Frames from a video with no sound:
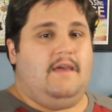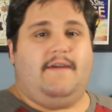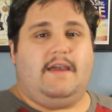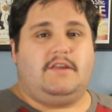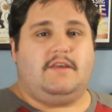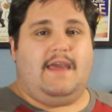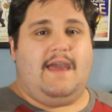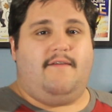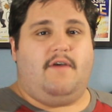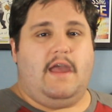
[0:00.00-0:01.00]
If I could just
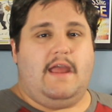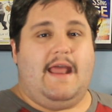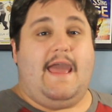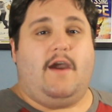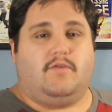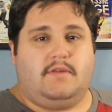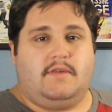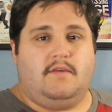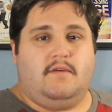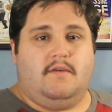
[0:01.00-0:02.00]
have an
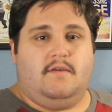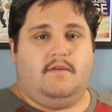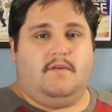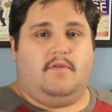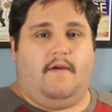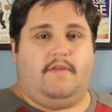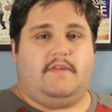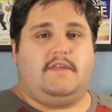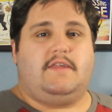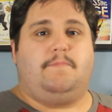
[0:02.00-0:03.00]
ounce of the
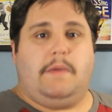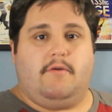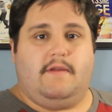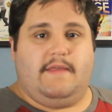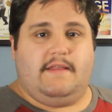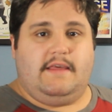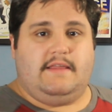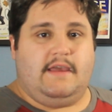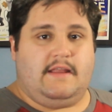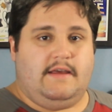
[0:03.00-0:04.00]
spirit that
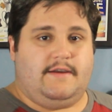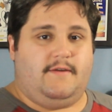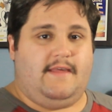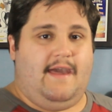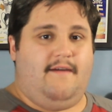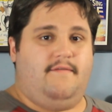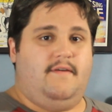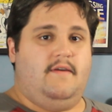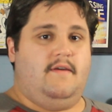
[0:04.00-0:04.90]
these TikTokers have,